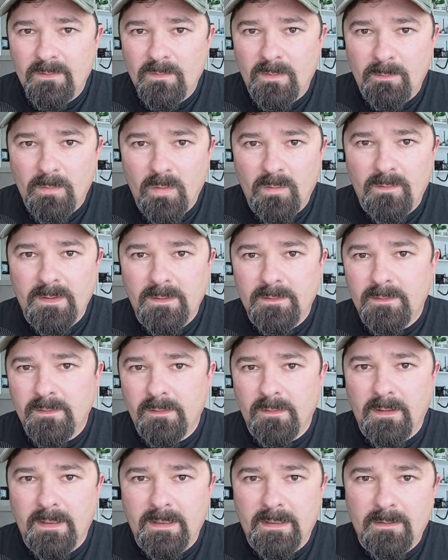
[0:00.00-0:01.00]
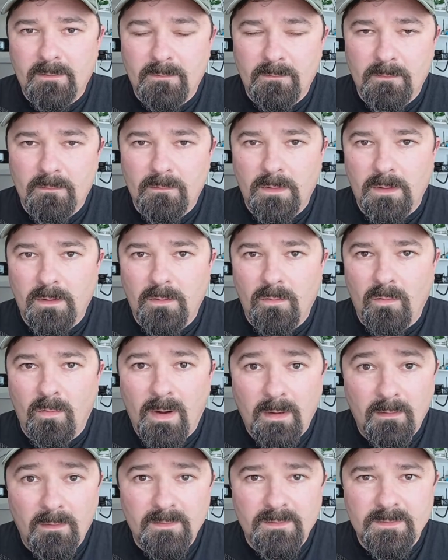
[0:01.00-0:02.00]
we moved into like uh,
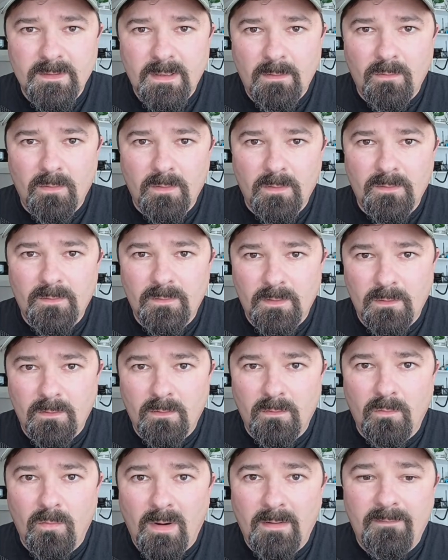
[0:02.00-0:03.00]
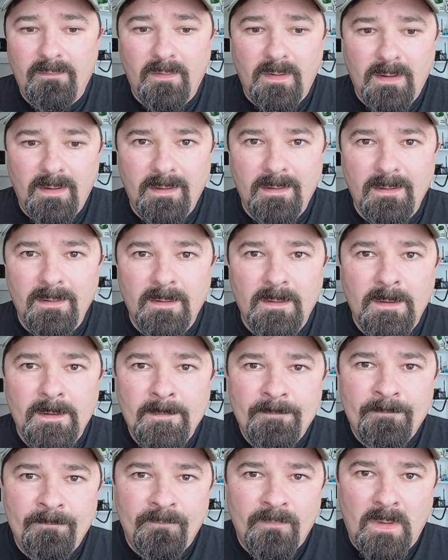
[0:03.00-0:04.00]
wireless networks, you know, Wi-Fi
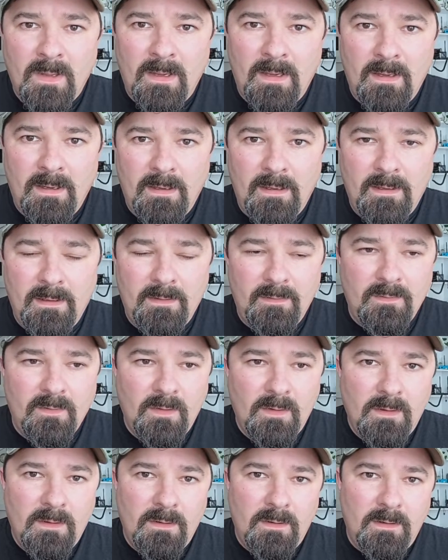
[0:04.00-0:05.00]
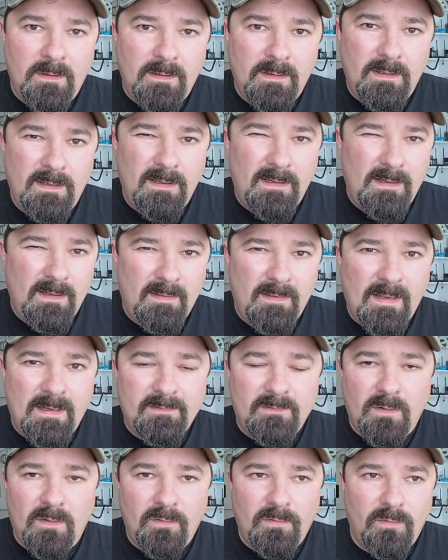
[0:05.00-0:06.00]
and uh, and
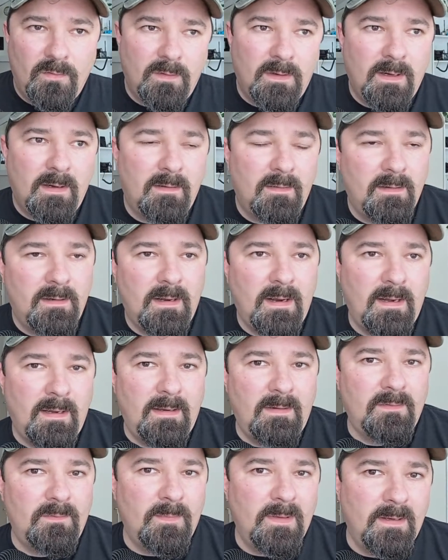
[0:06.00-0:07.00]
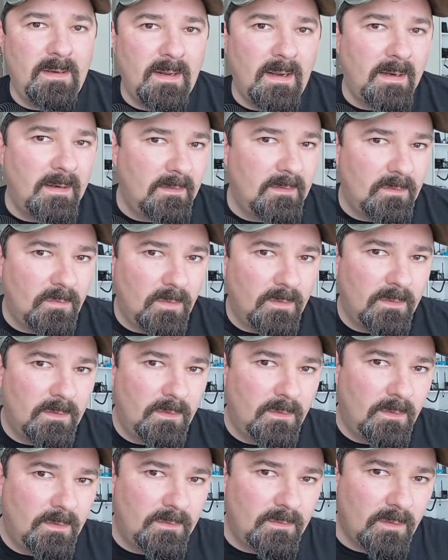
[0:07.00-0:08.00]
that's also kind of in the 90s, mid 90s when the
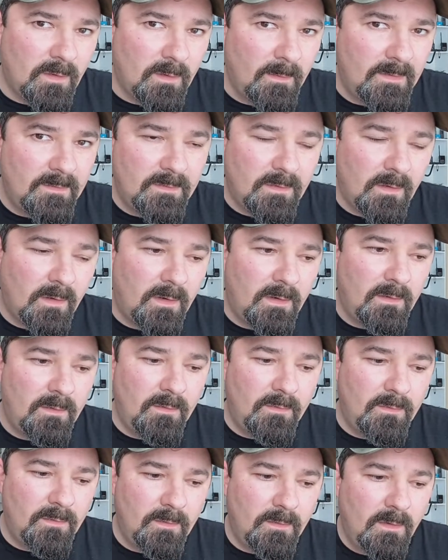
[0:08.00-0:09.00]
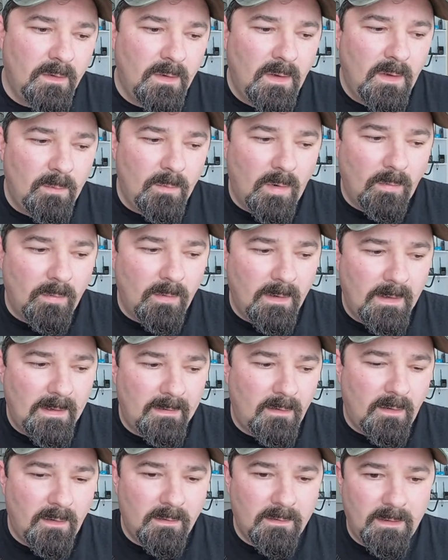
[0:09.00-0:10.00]
U.S. Army started using mobile
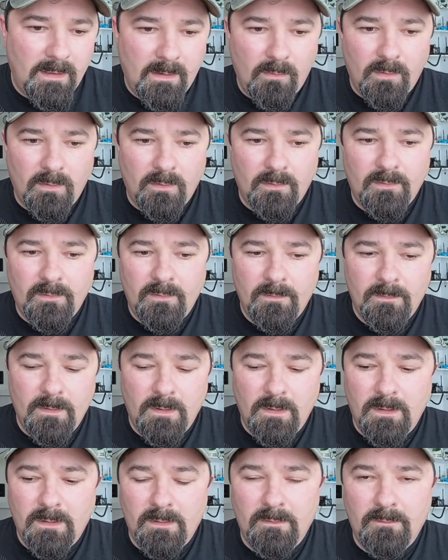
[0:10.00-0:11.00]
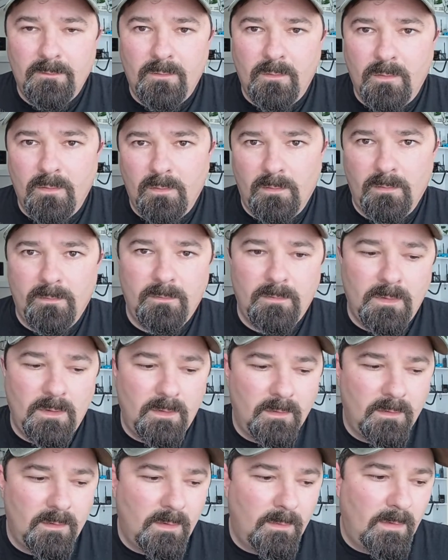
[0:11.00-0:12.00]
ad hoc networks uh, for uh,
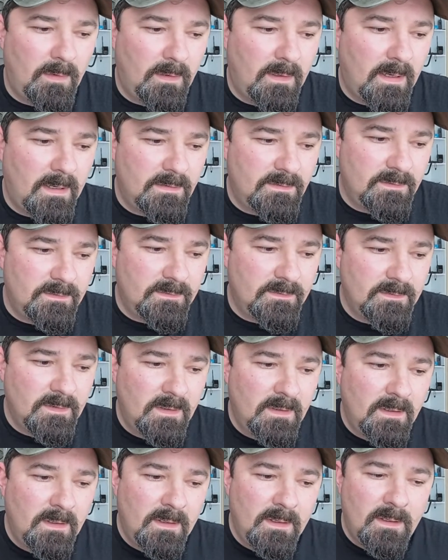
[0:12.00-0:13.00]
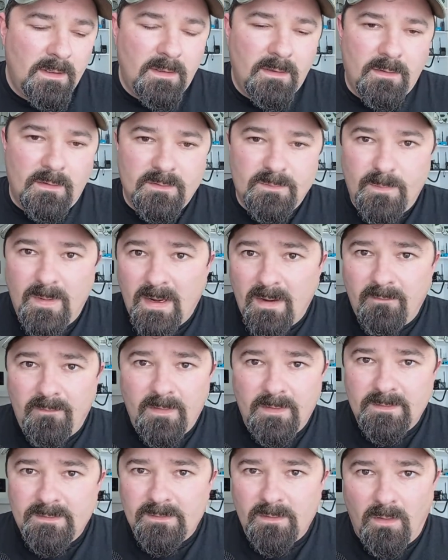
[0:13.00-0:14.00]
communications. There's
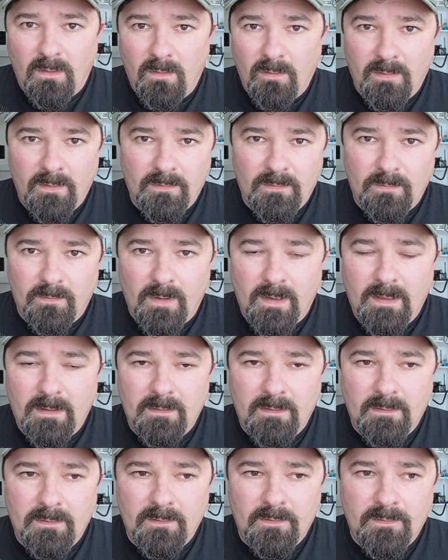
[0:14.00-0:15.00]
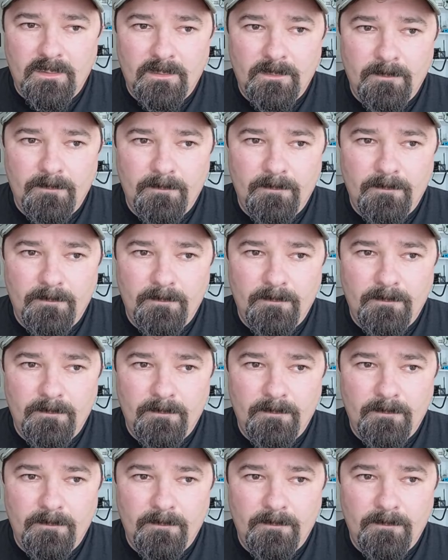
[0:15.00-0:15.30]
benefits to all this, right? There's